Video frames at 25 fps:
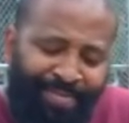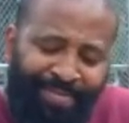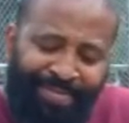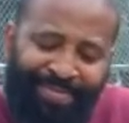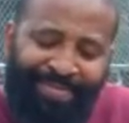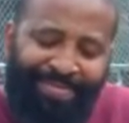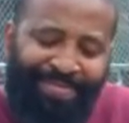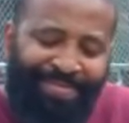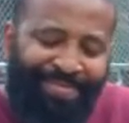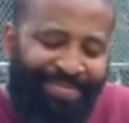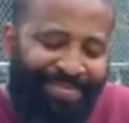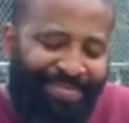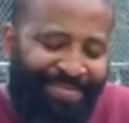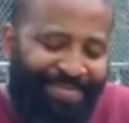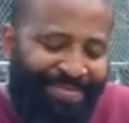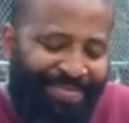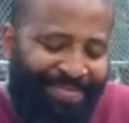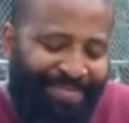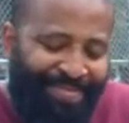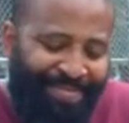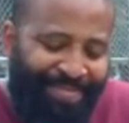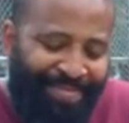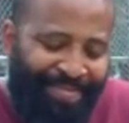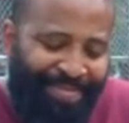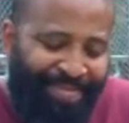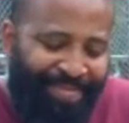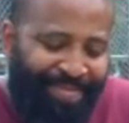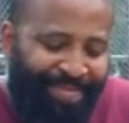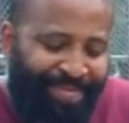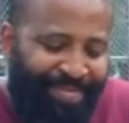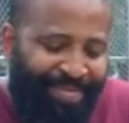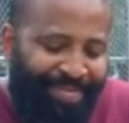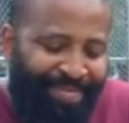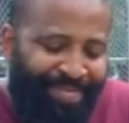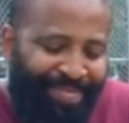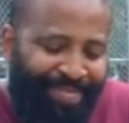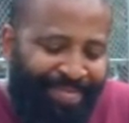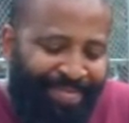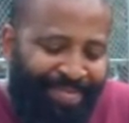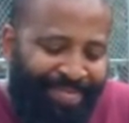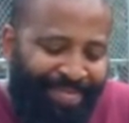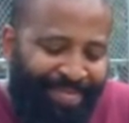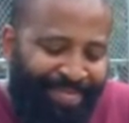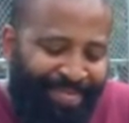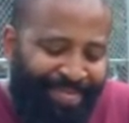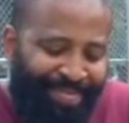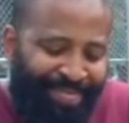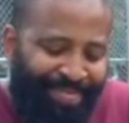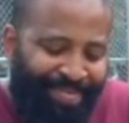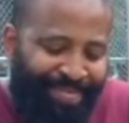
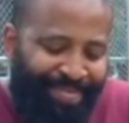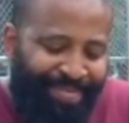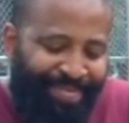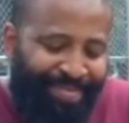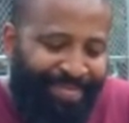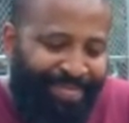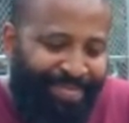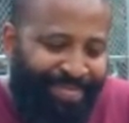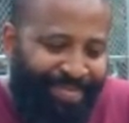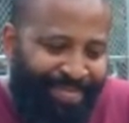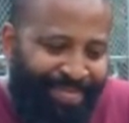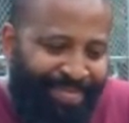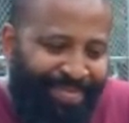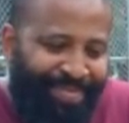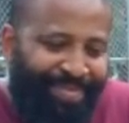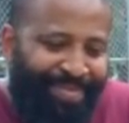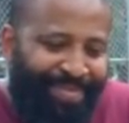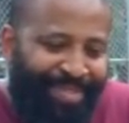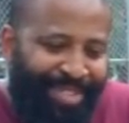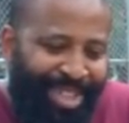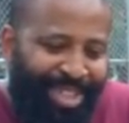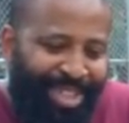The person shown says nothing.